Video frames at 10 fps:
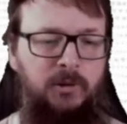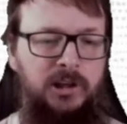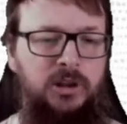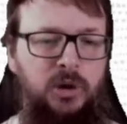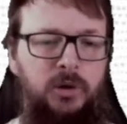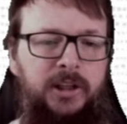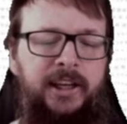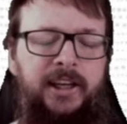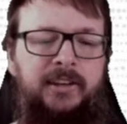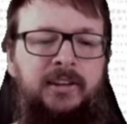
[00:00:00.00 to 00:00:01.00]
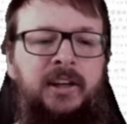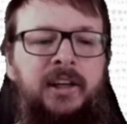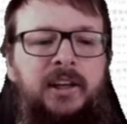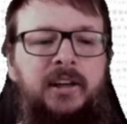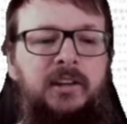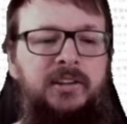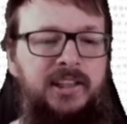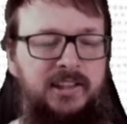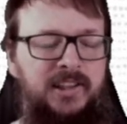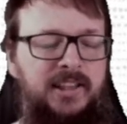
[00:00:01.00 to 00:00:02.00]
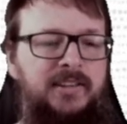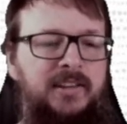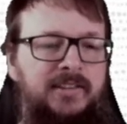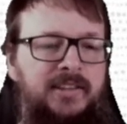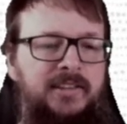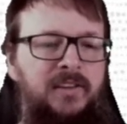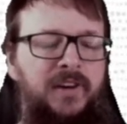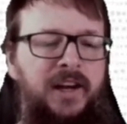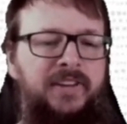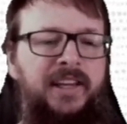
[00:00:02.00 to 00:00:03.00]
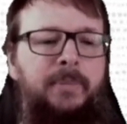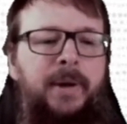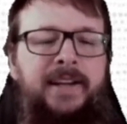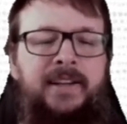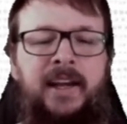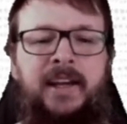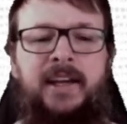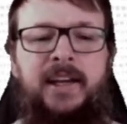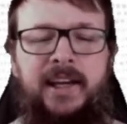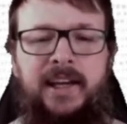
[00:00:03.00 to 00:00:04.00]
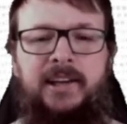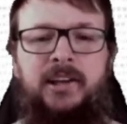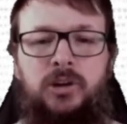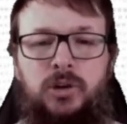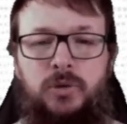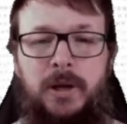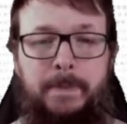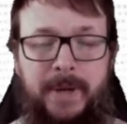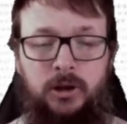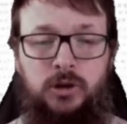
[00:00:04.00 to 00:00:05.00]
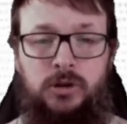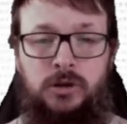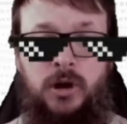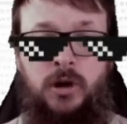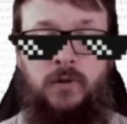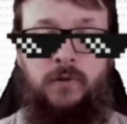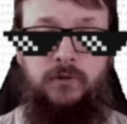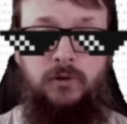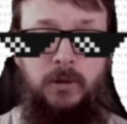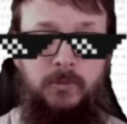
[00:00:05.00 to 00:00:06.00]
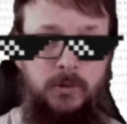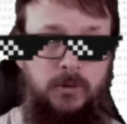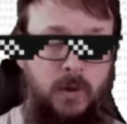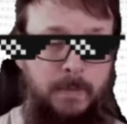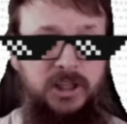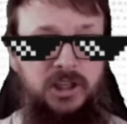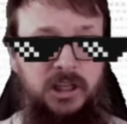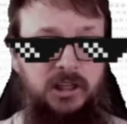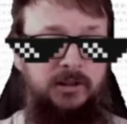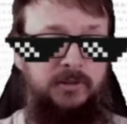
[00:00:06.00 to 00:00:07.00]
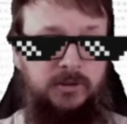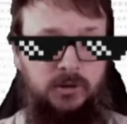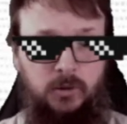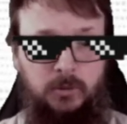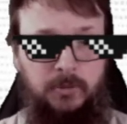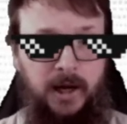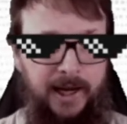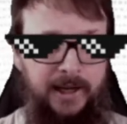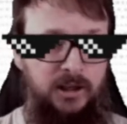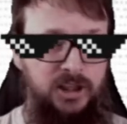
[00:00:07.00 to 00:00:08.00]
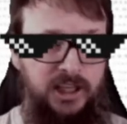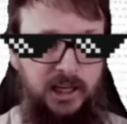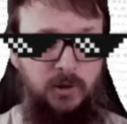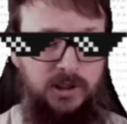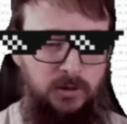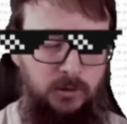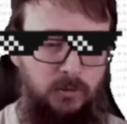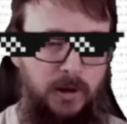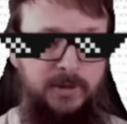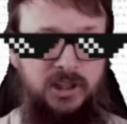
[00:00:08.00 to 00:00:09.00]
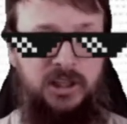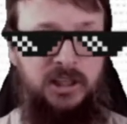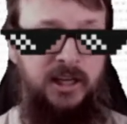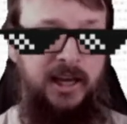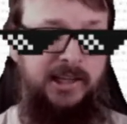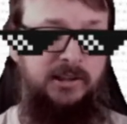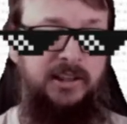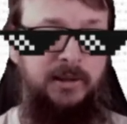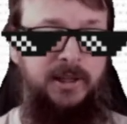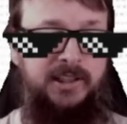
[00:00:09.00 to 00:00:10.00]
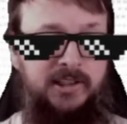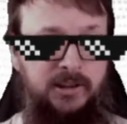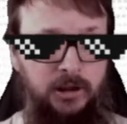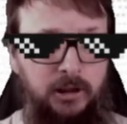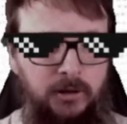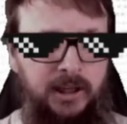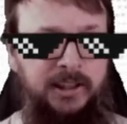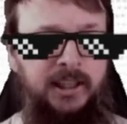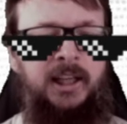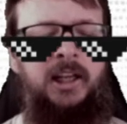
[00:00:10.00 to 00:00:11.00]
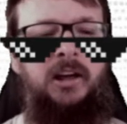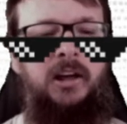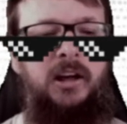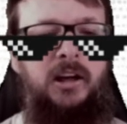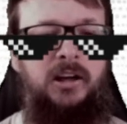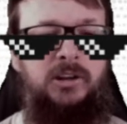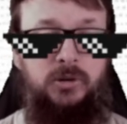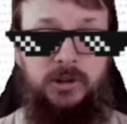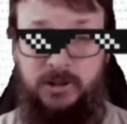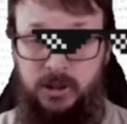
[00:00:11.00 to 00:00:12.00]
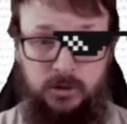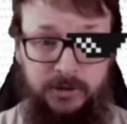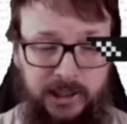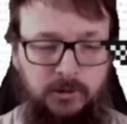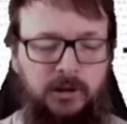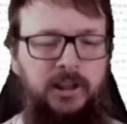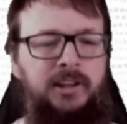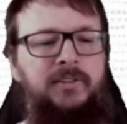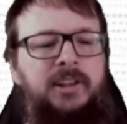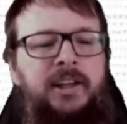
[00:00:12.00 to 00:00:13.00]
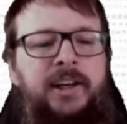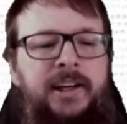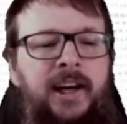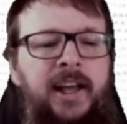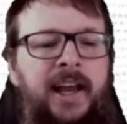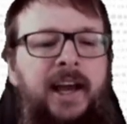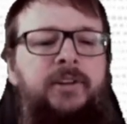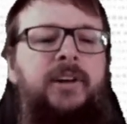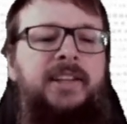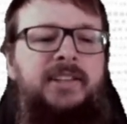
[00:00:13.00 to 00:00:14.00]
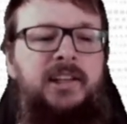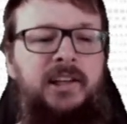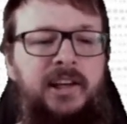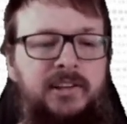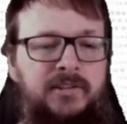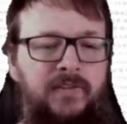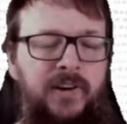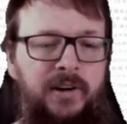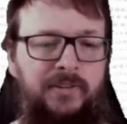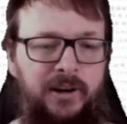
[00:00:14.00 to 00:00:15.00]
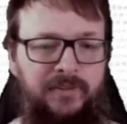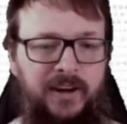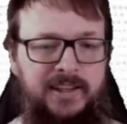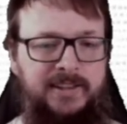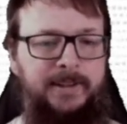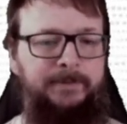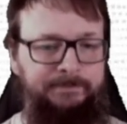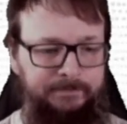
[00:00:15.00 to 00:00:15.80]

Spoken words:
was loading it, this 65 gigabyte in 3 minutes from one machine. So my shell was on one machine and the database is another one. So there is also network connectivity here, and you can see it's very, very fast.